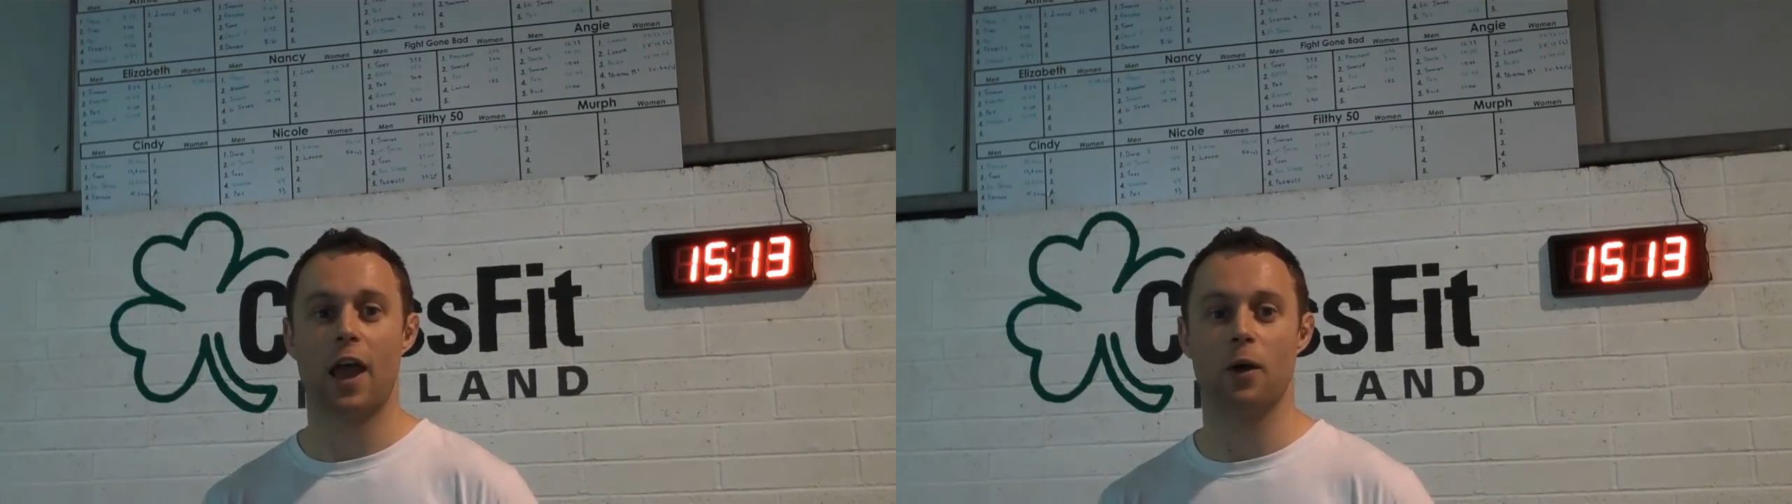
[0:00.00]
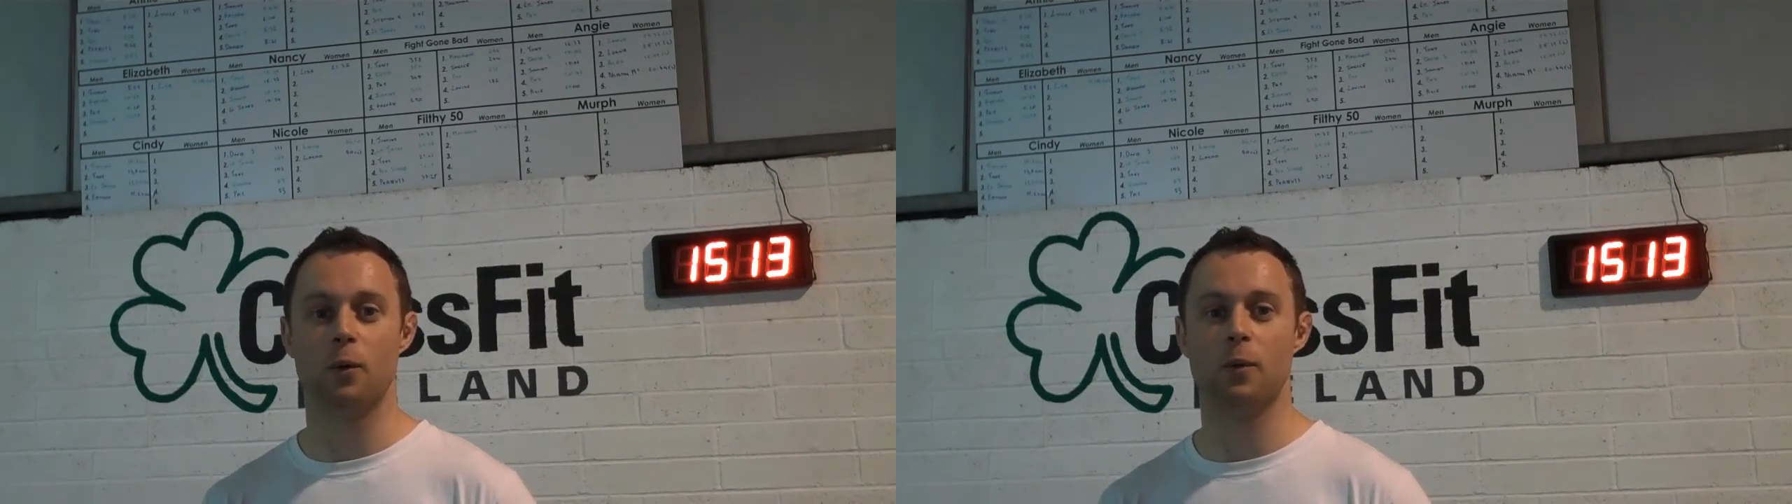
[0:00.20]

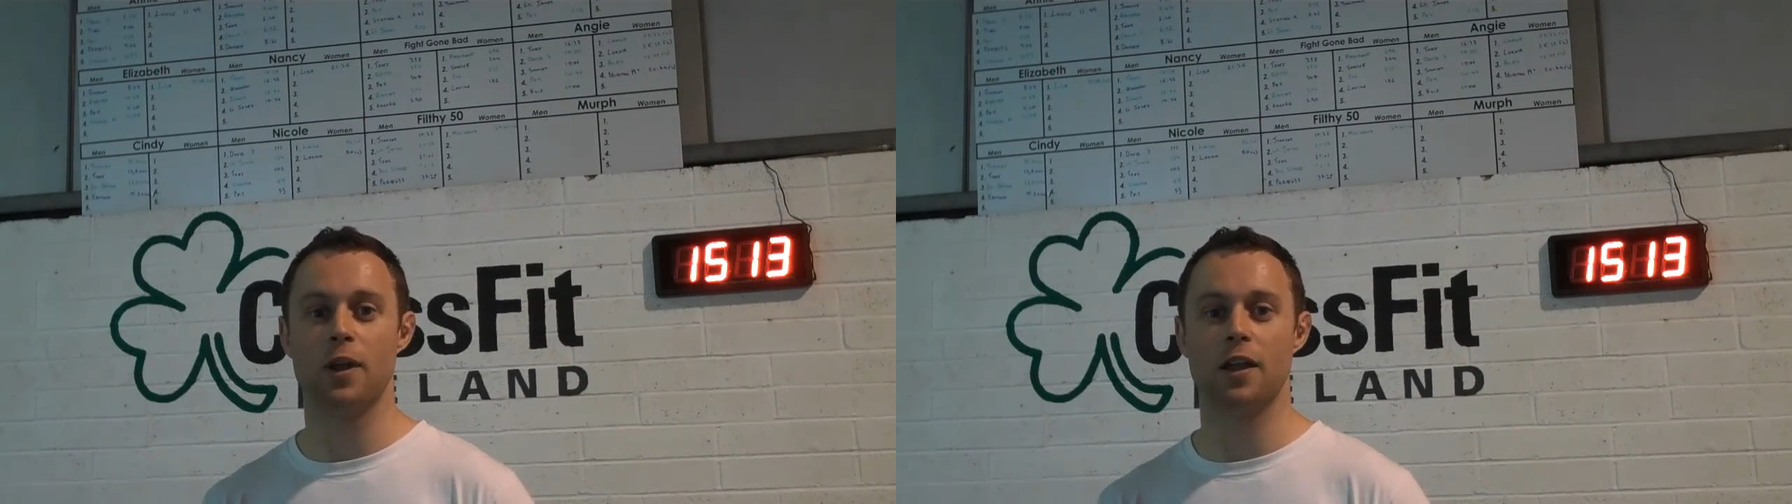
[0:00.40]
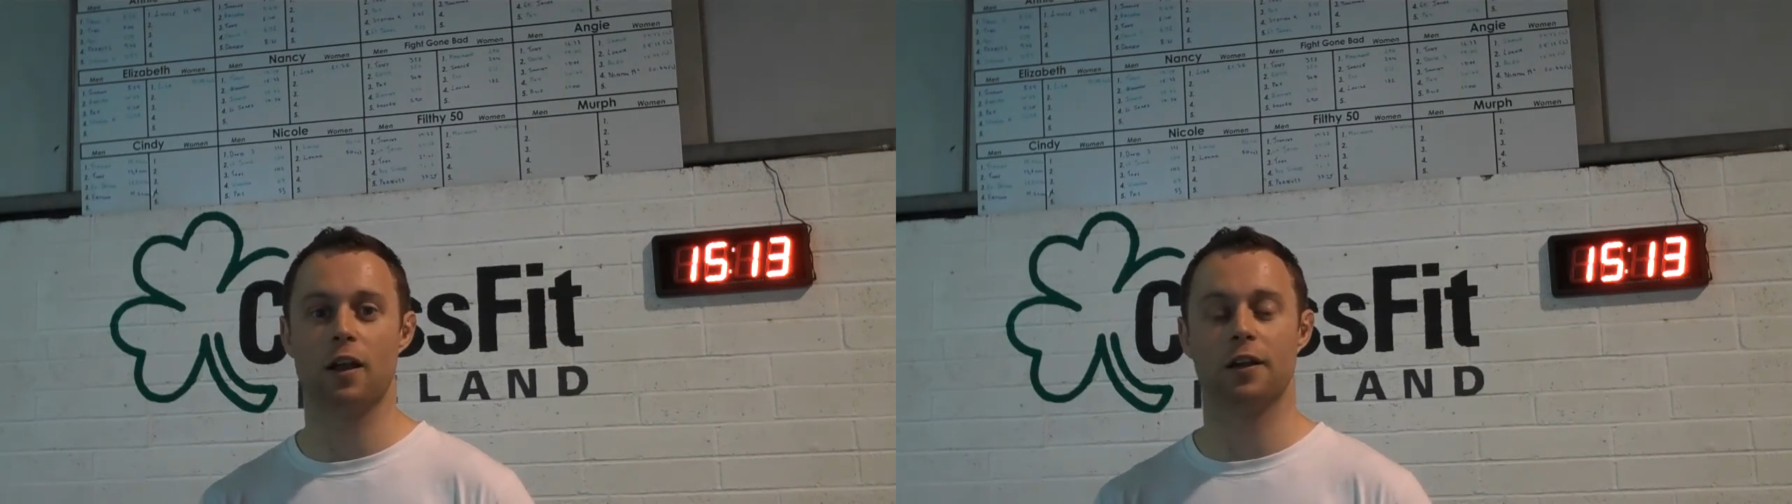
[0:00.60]
How
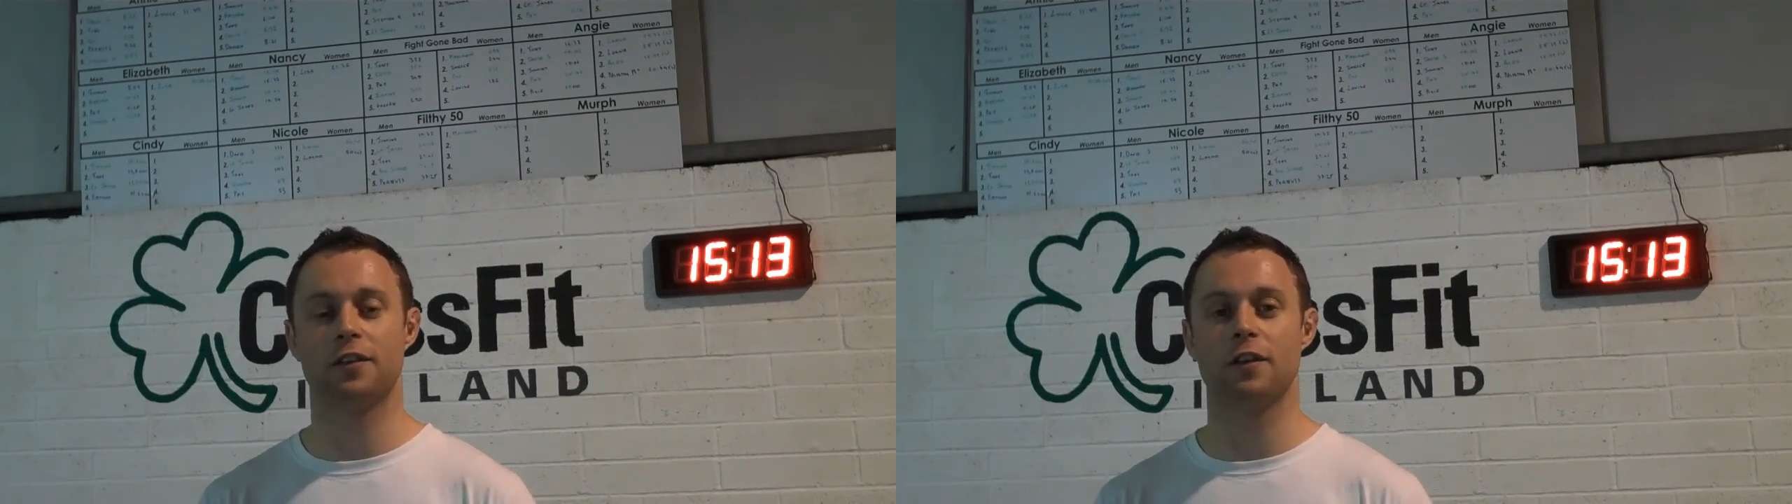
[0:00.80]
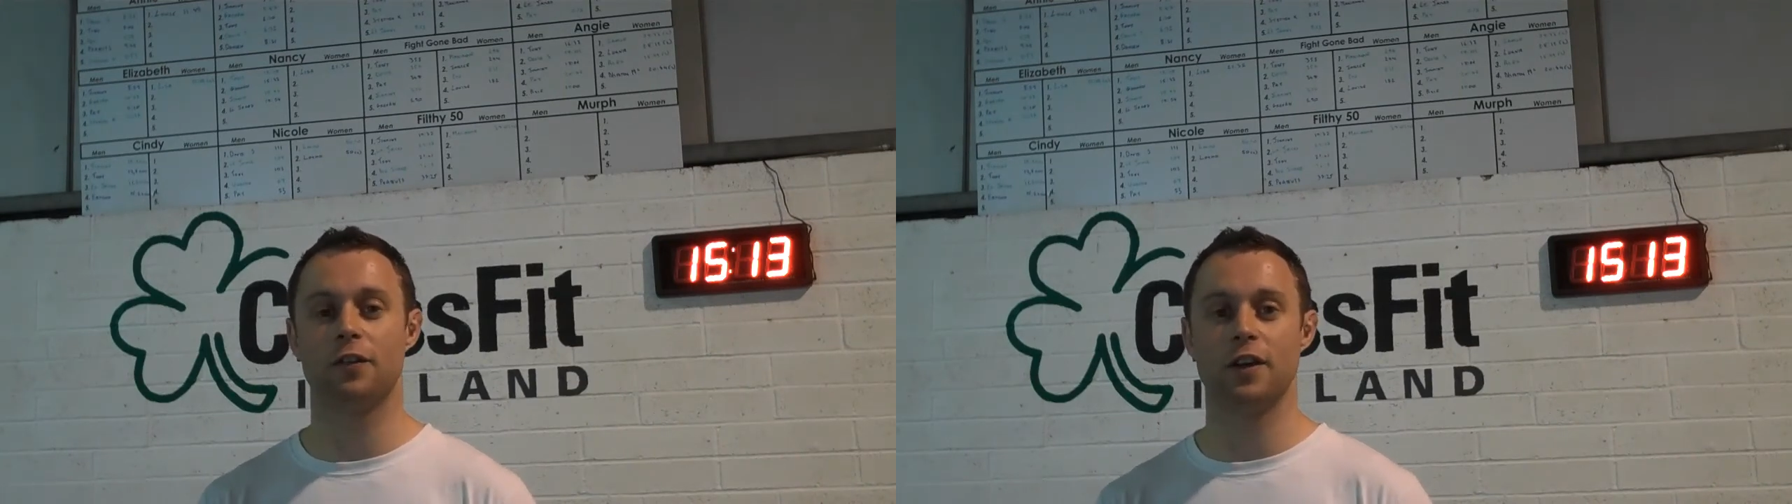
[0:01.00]
we are
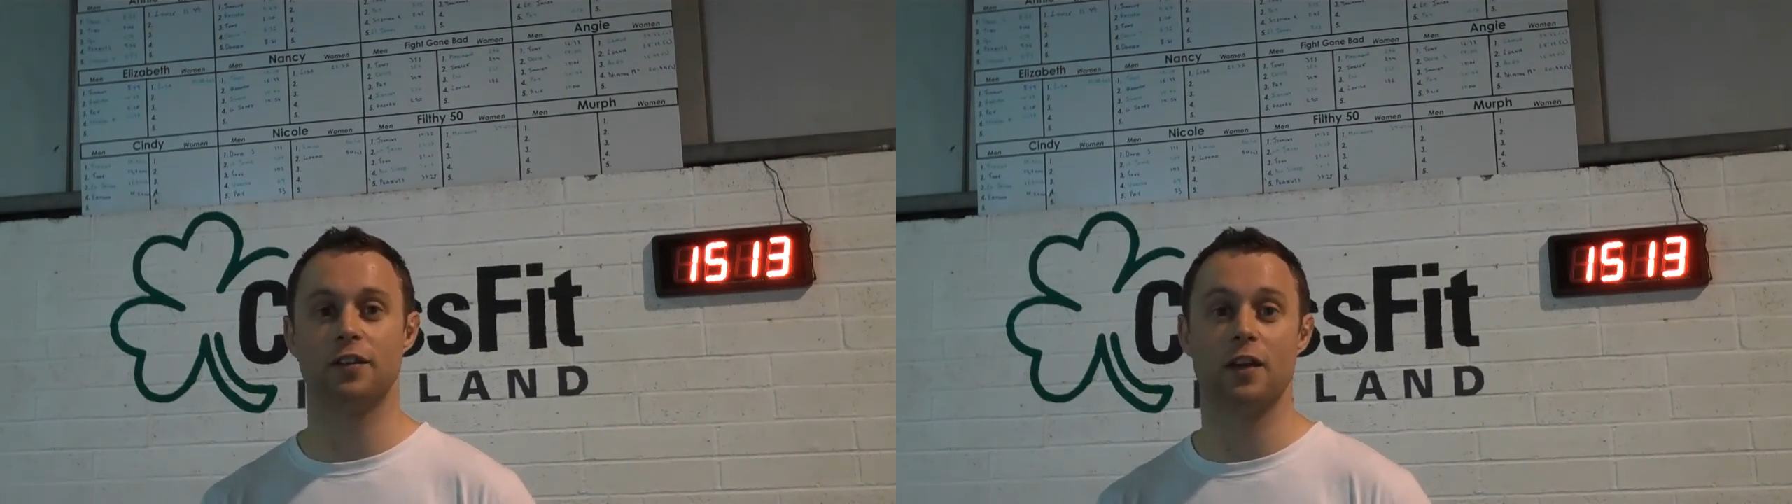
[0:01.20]
different is